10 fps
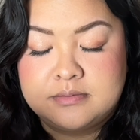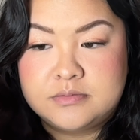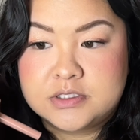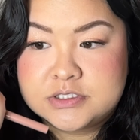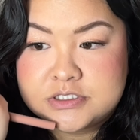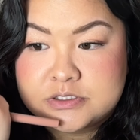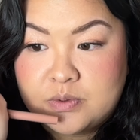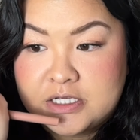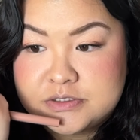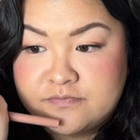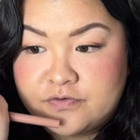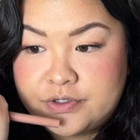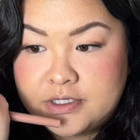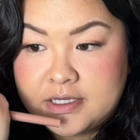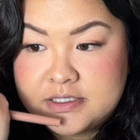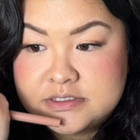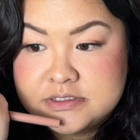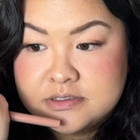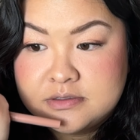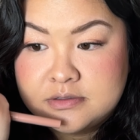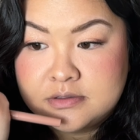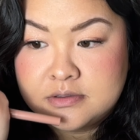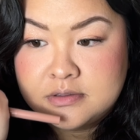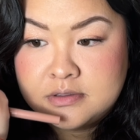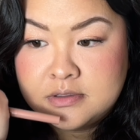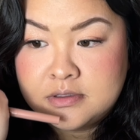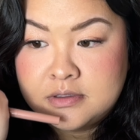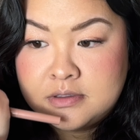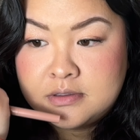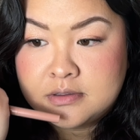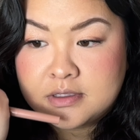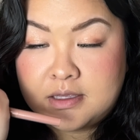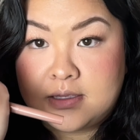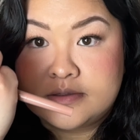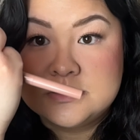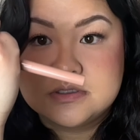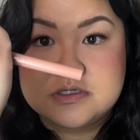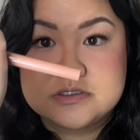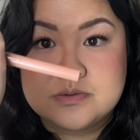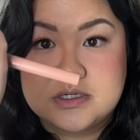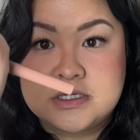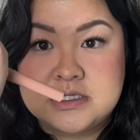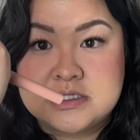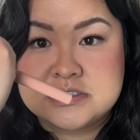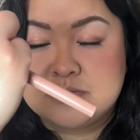Let's just swatch them for you guys. Okay, so this one is